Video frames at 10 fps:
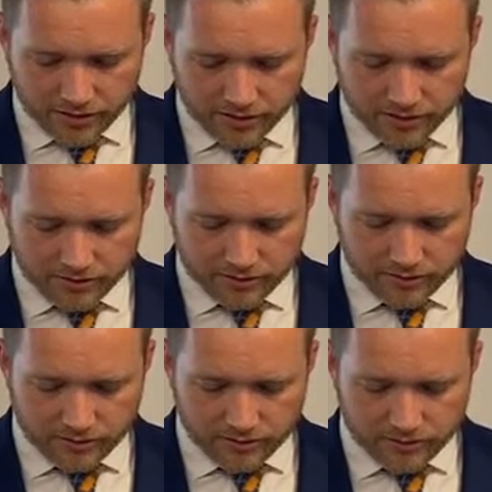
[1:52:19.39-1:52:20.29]
good.
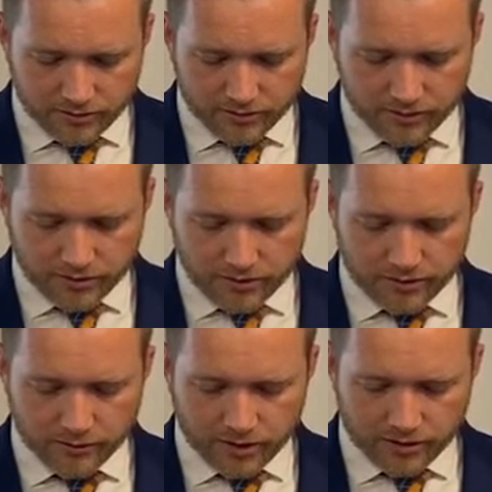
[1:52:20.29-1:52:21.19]

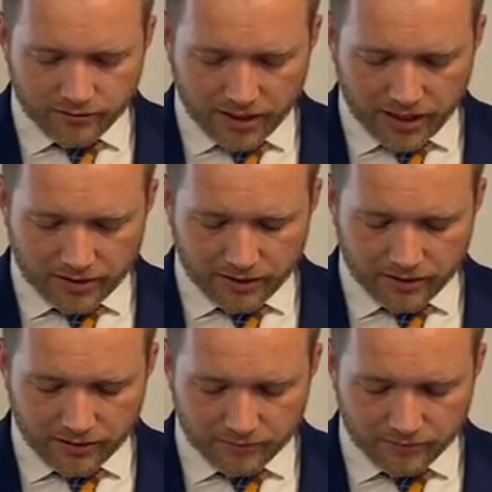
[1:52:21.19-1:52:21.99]
You're welcome, Kathy.